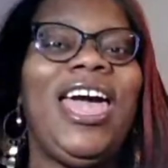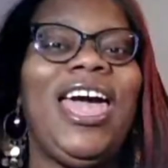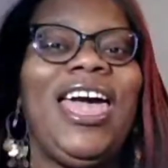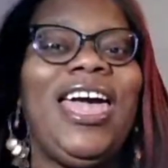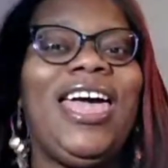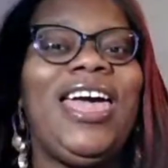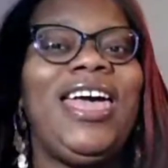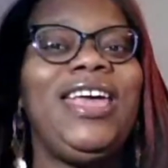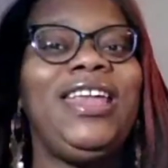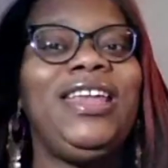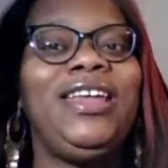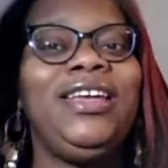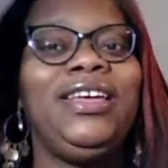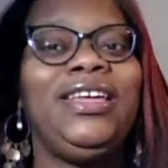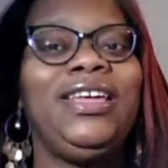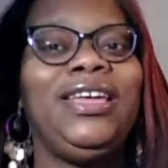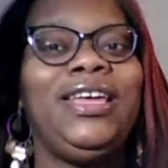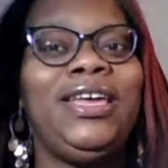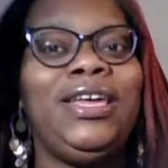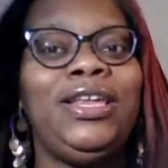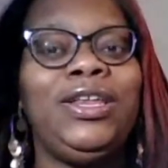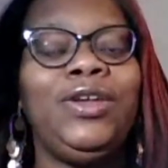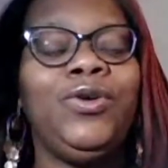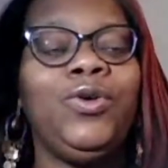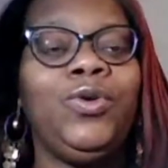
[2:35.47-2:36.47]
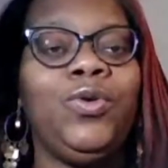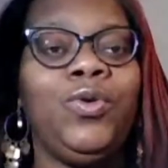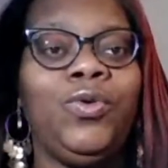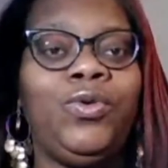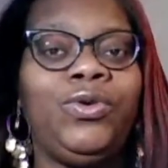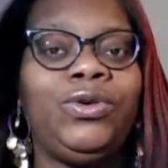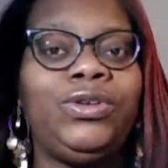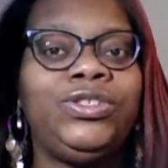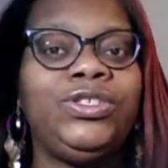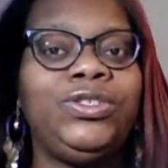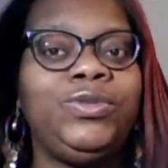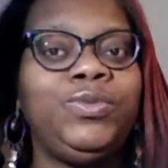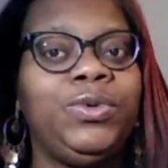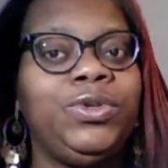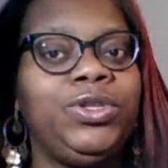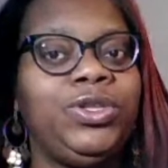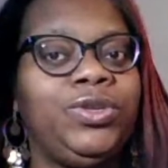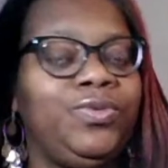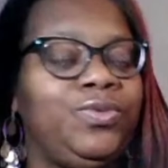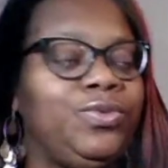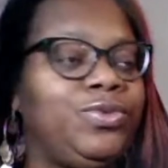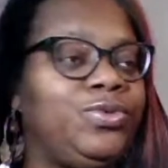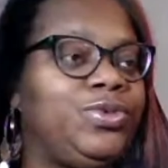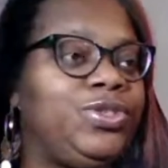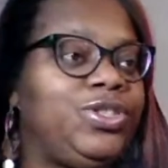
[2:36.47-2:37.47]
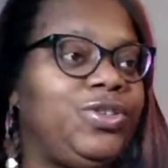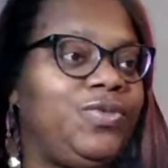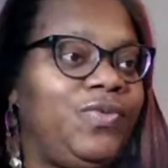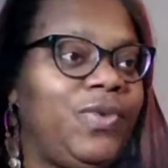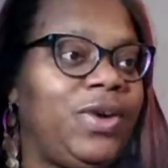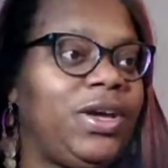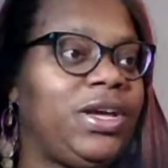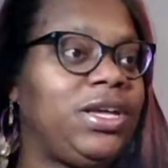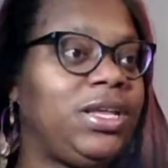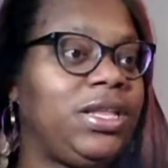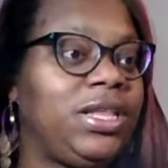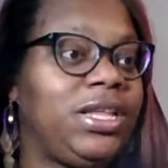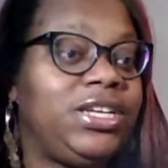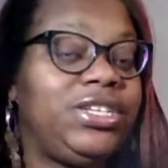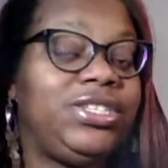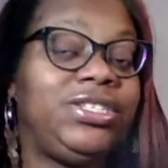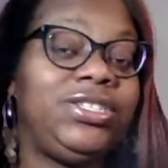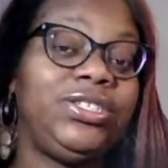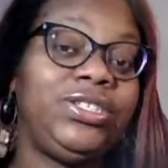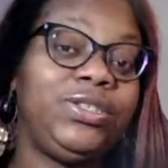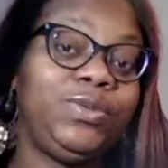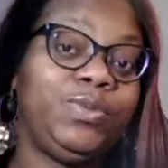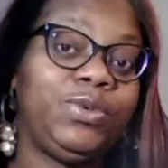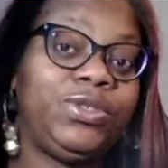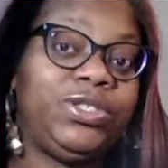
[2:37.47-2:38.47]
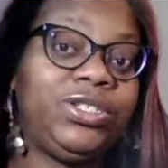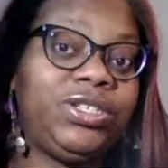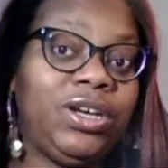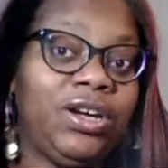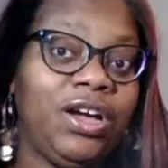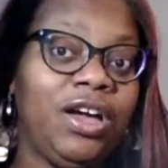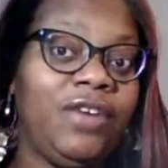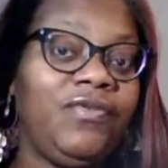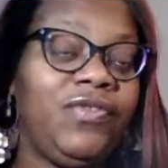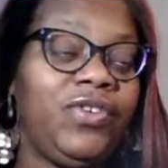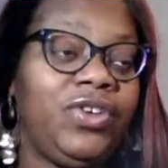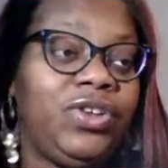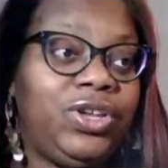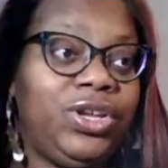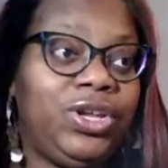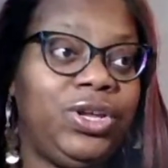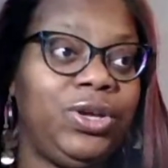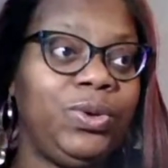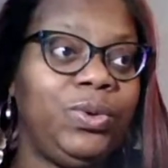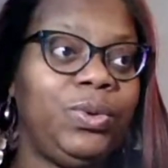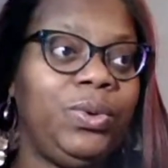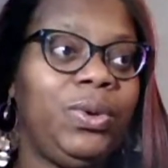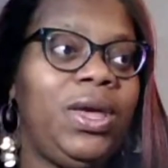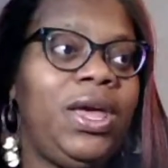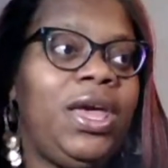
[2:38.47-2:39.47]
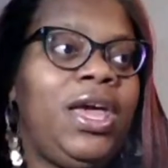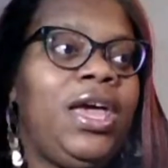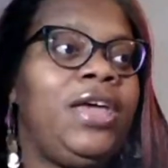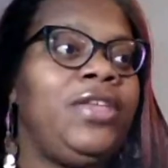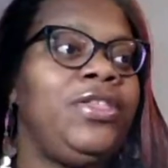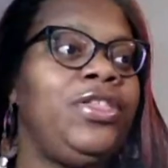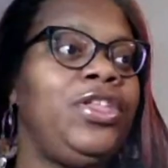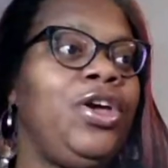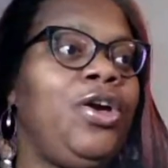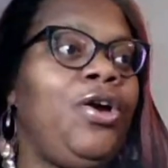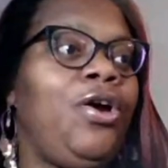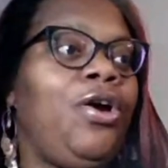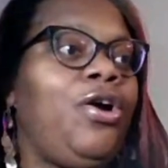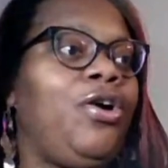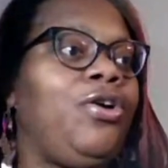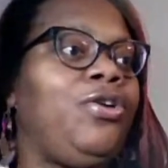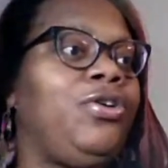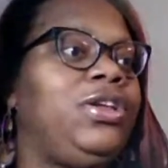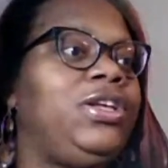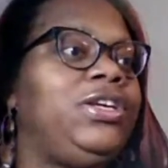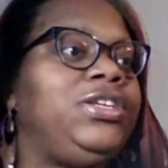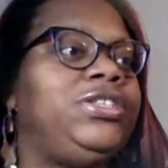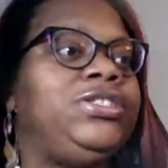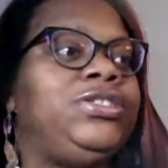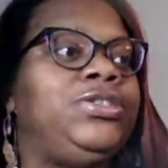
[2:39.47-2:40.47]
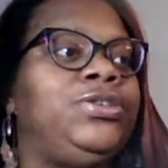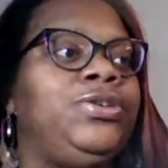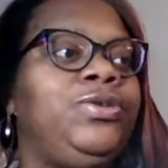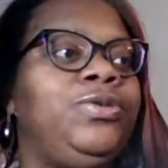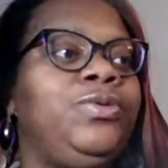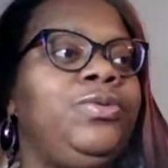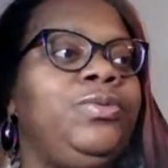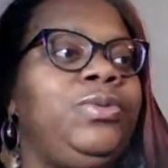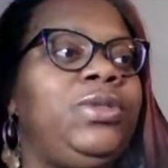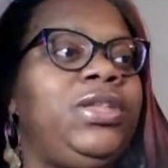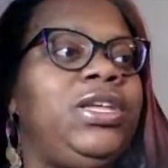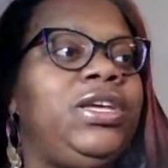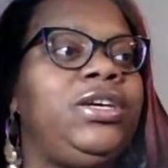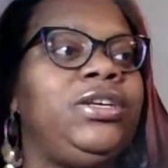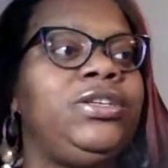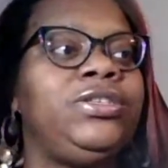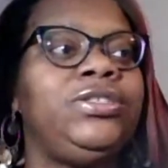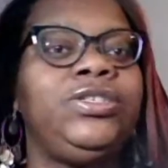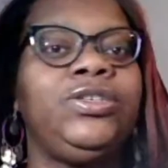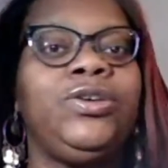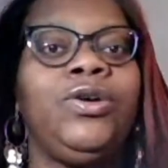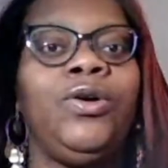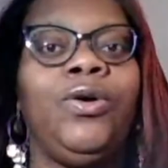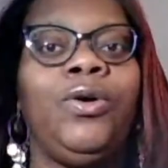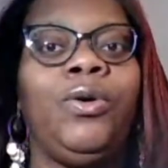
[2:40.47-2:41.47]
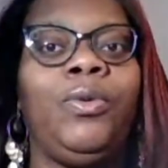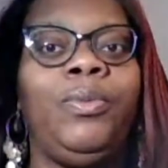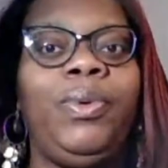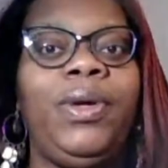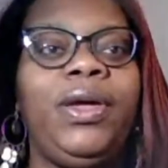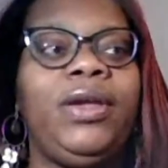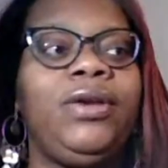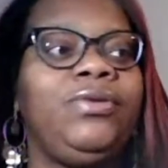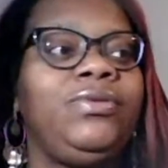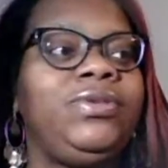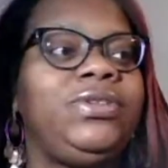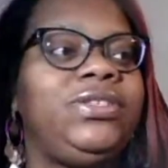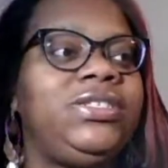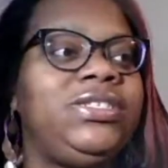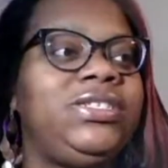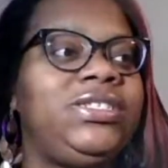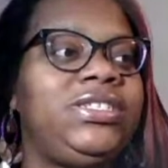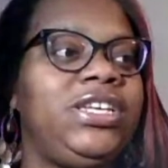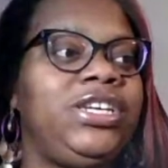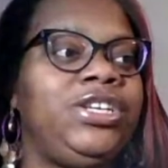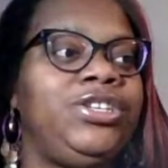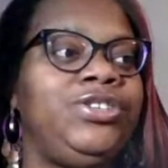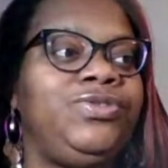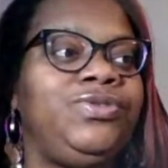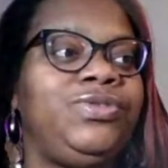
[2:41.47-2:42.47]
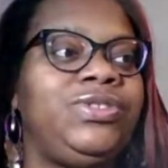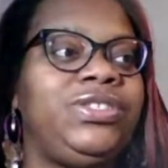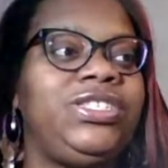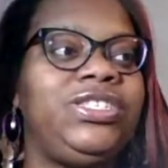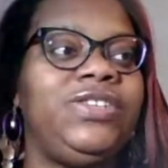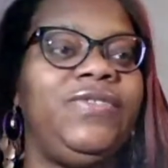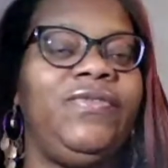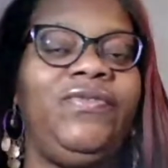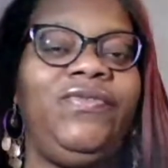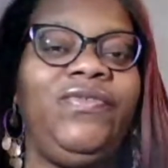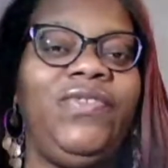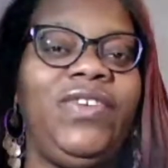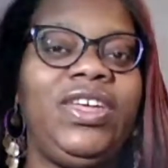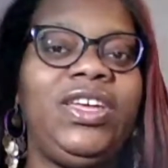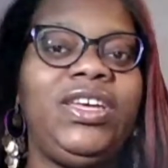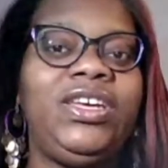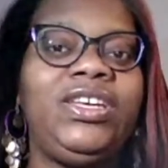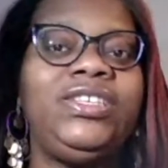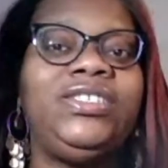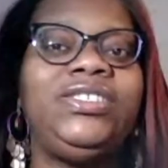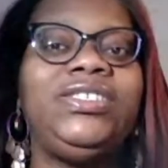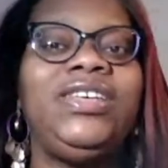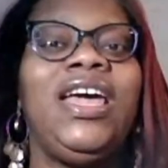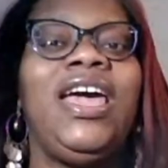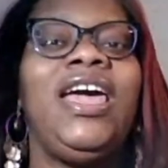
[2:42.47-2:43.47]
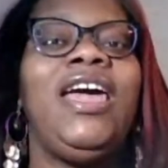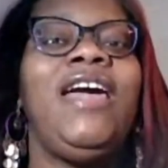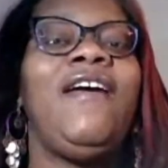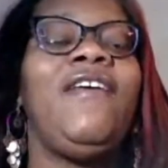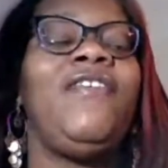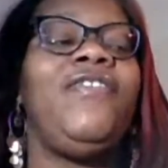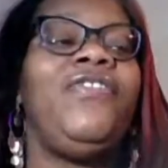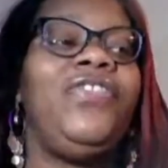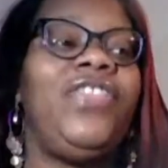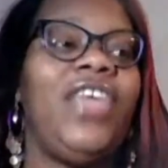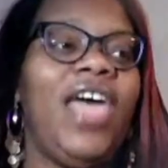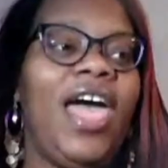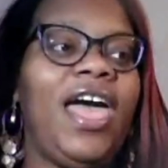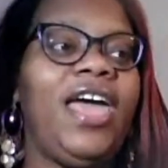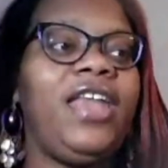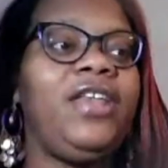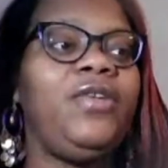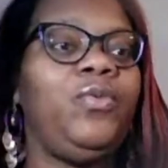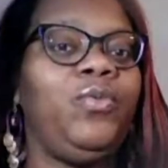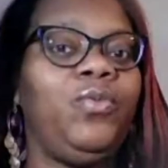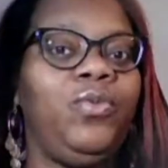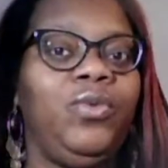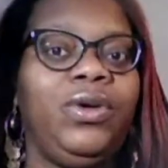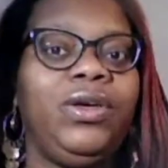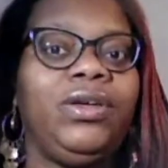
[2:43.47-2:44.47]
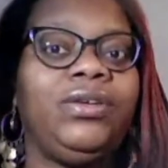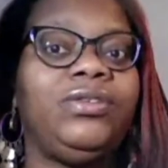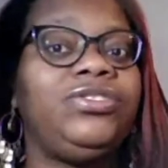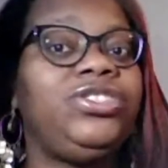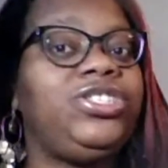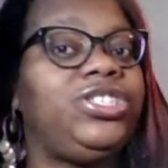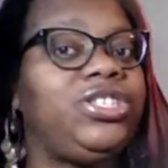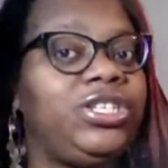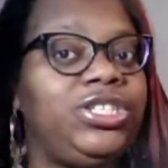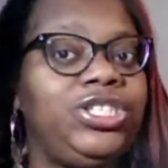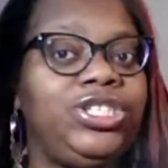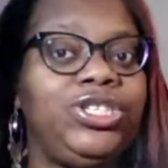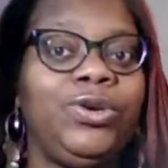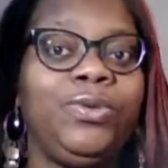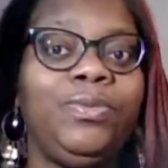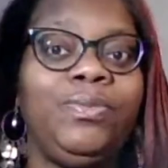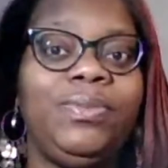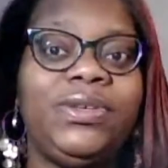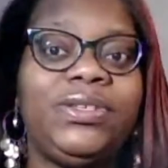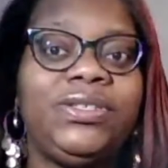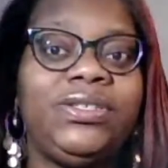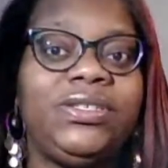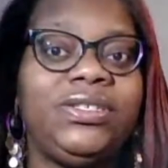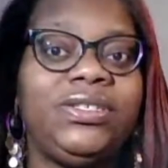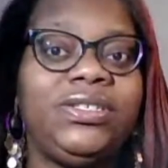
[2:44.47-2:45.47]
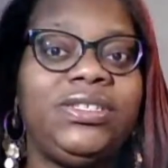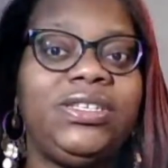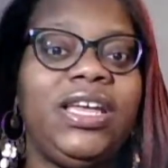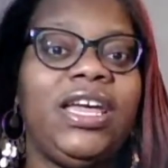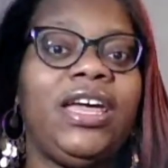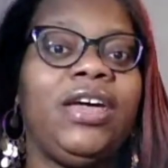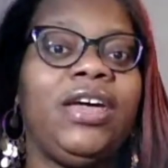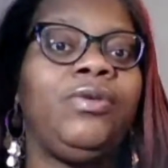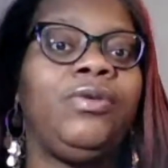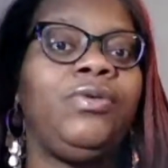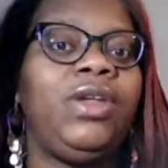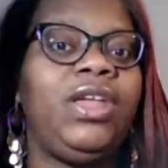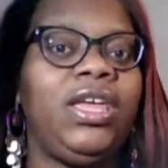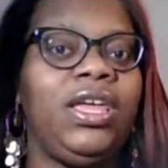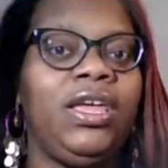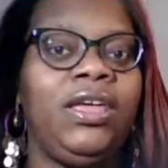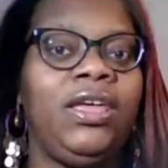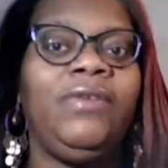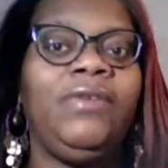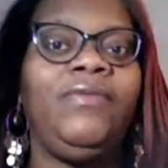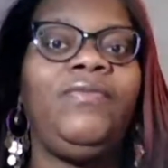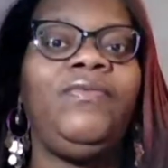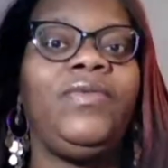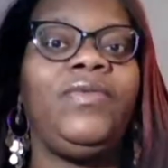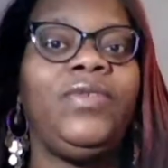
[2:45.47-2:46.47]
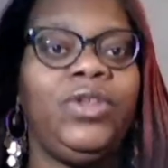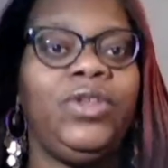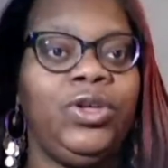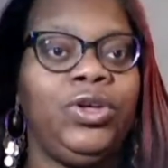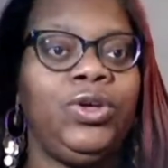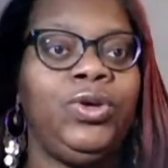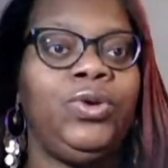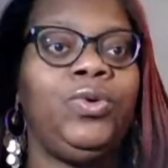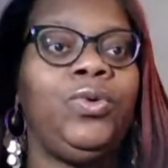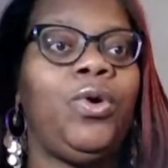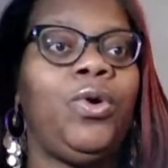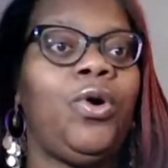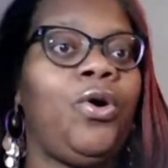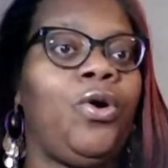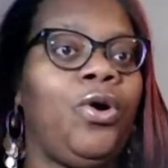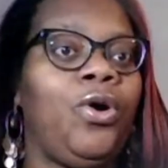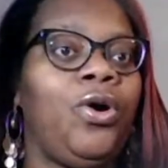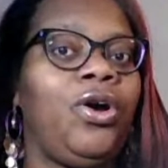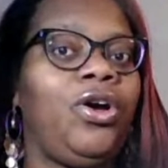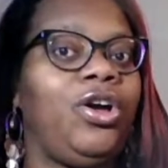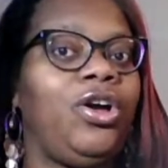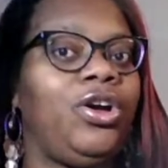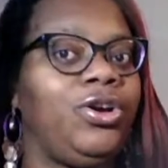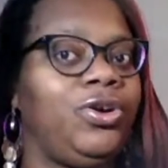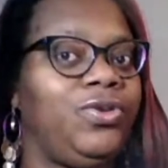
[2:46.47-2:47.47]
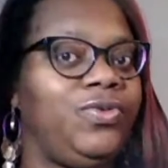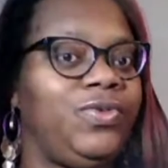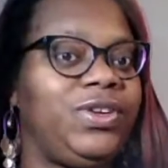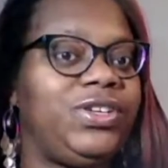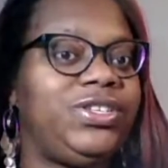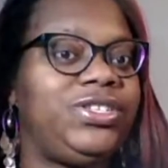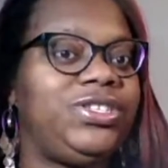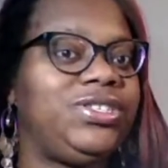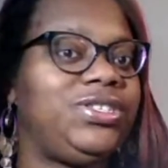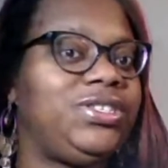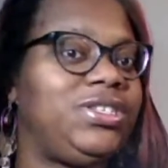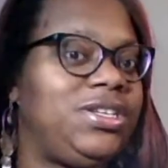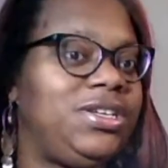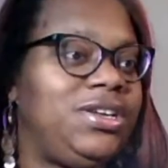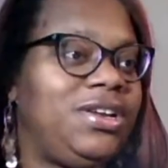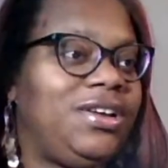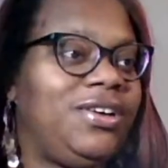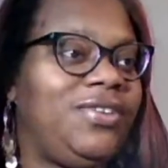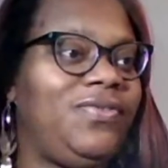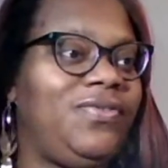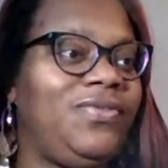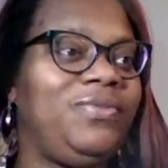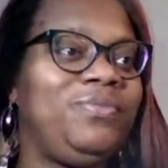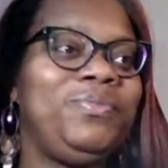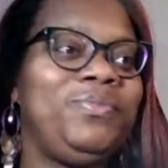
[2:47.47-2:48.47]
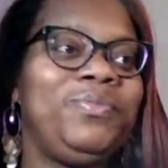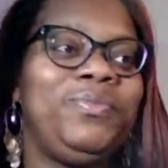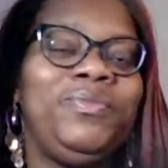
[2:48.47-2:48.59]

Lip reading: and in accordance with the rules and regulations which govern you, there are these little things called penalties, interest, and fees that will shut your business down if you are egregious enough.